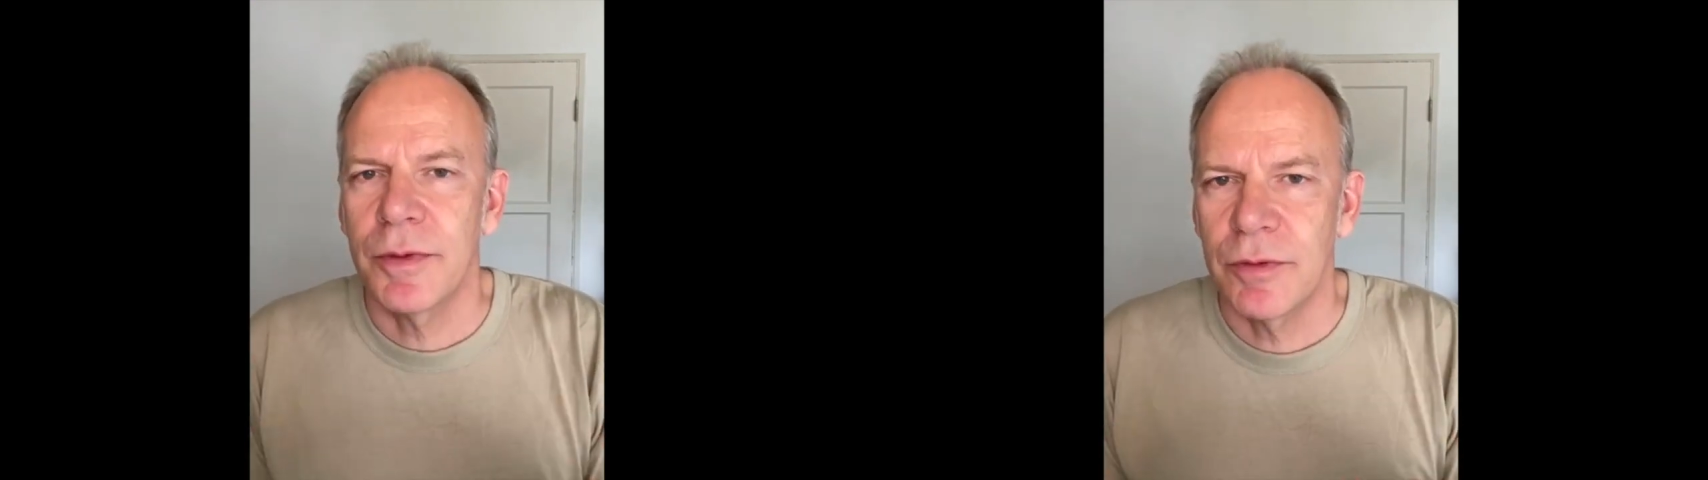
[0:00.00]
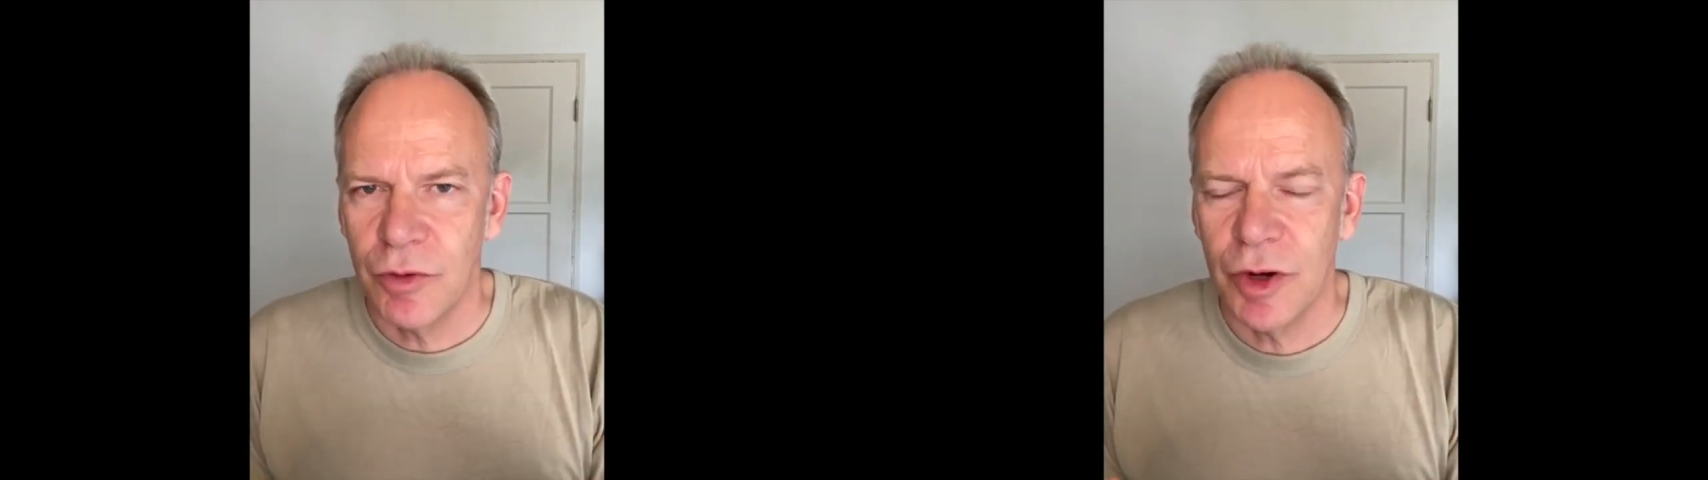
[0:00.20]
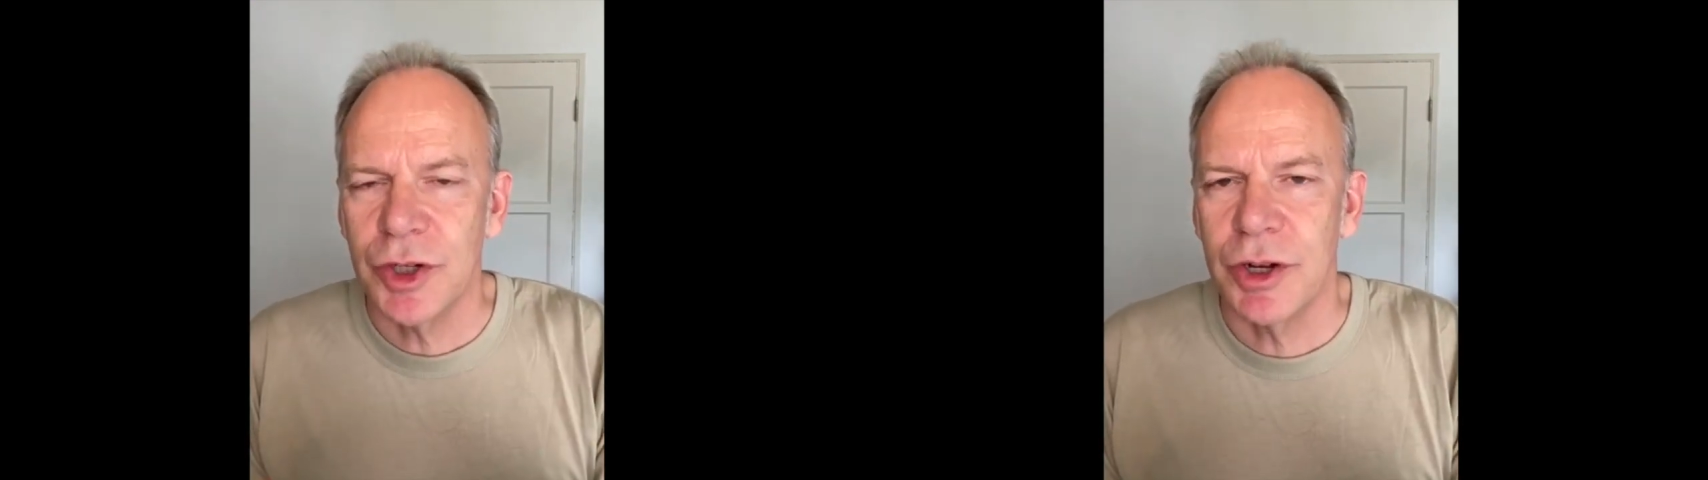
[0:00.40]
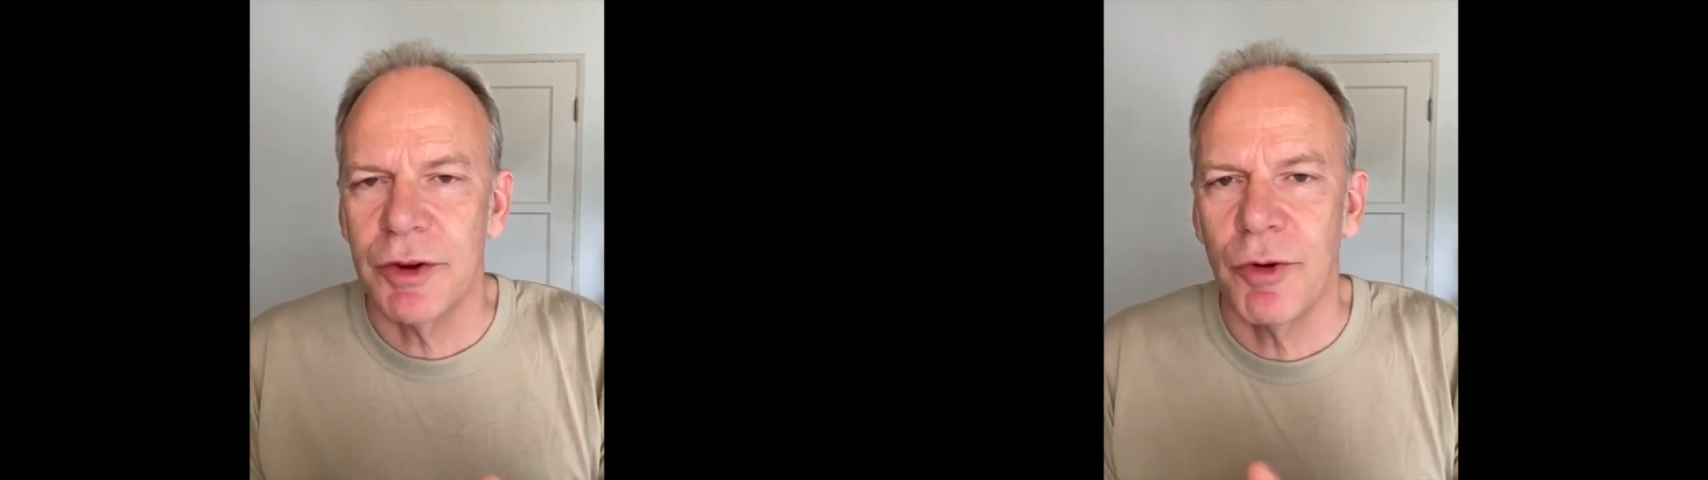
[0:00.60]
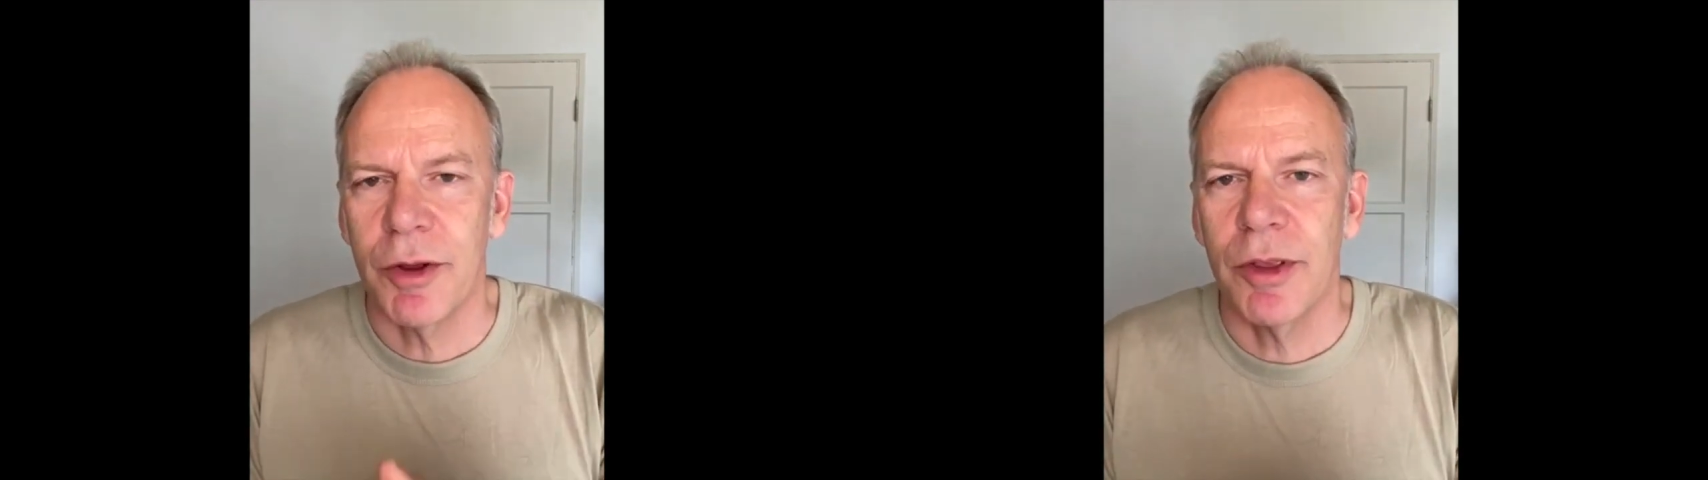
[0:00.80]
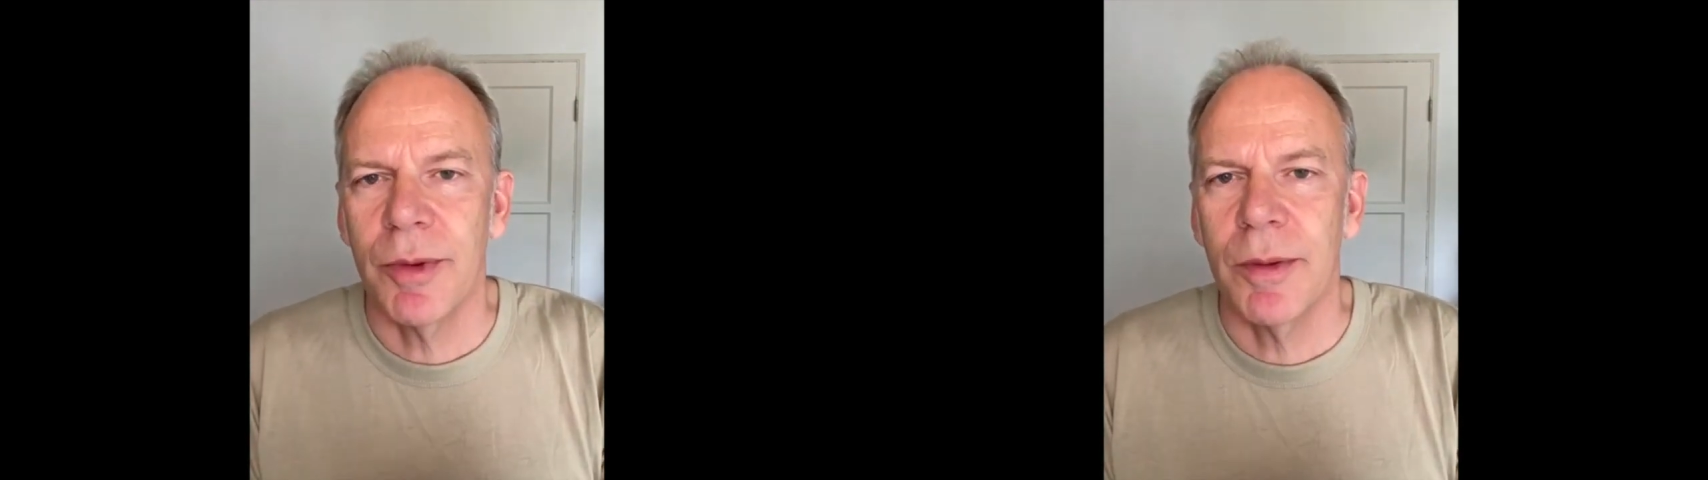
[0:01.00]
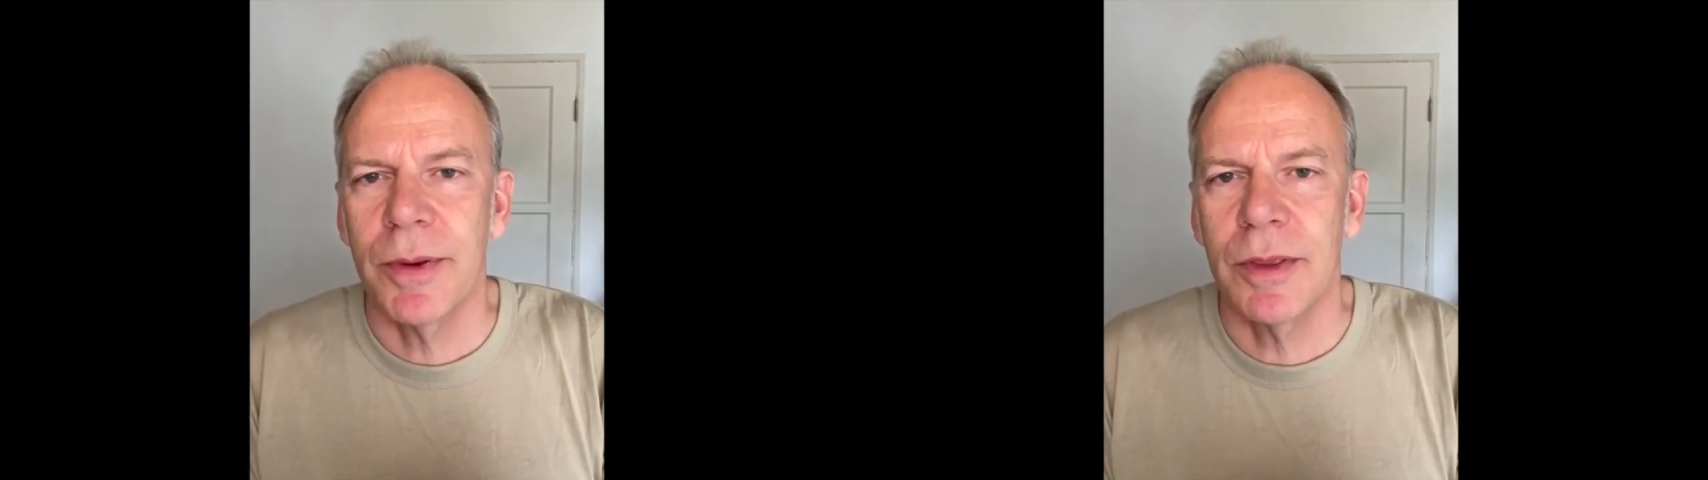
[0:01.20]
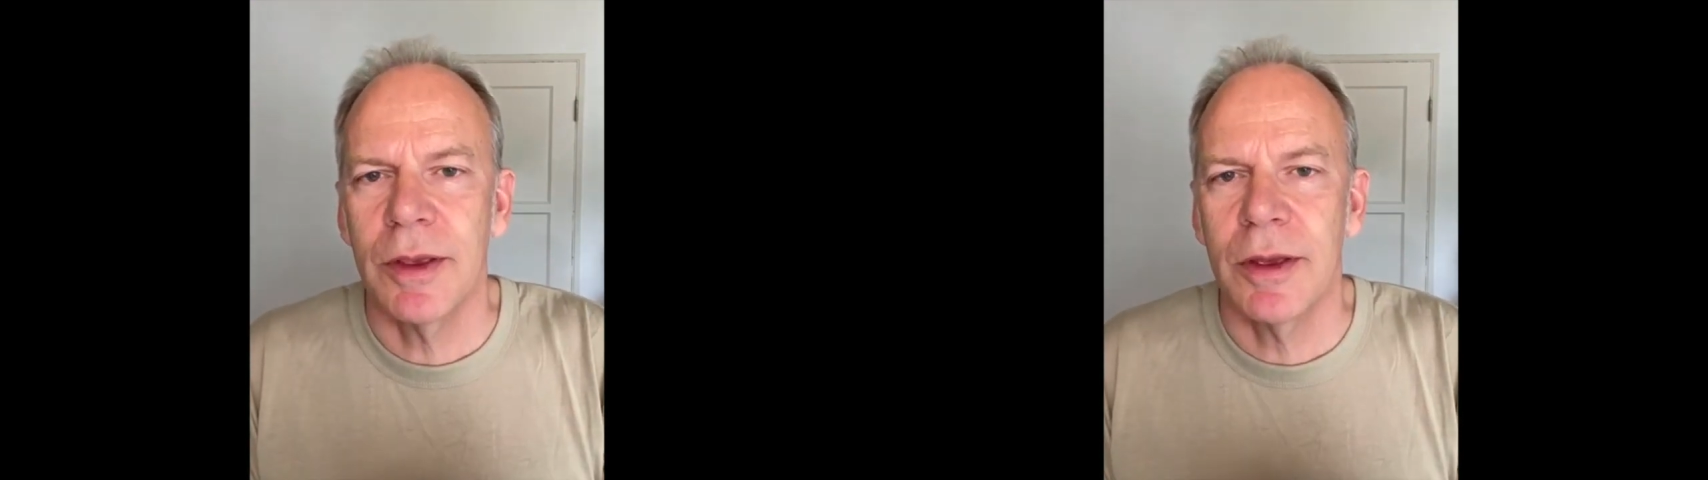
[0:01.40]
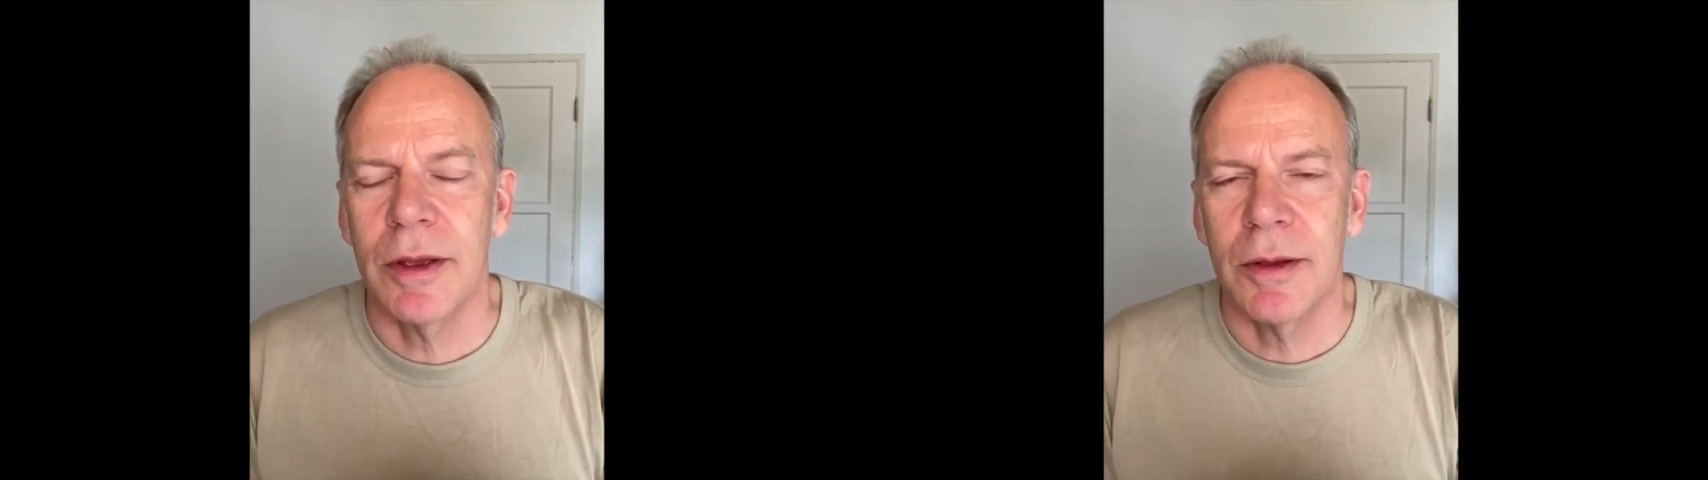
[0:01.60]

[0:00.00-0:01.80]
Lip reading: traditionally rung them up in the